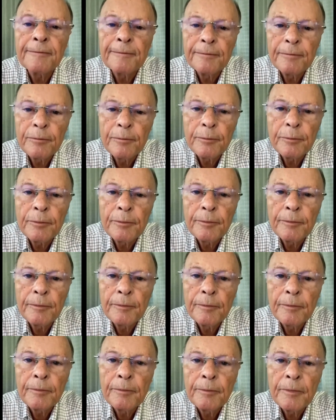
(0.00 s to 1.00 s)
those who
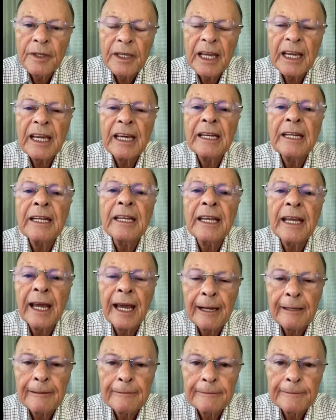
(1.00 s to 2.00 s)
are of God?
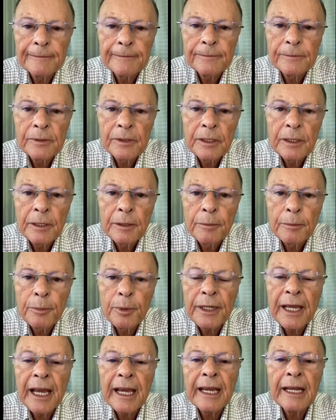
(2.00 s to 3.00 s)
What
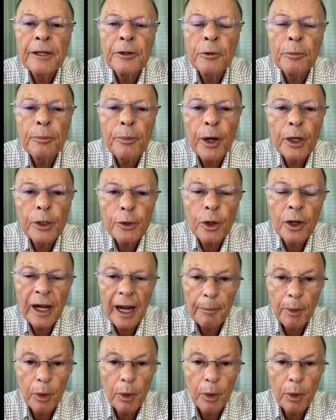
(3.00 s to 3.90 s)
does he want?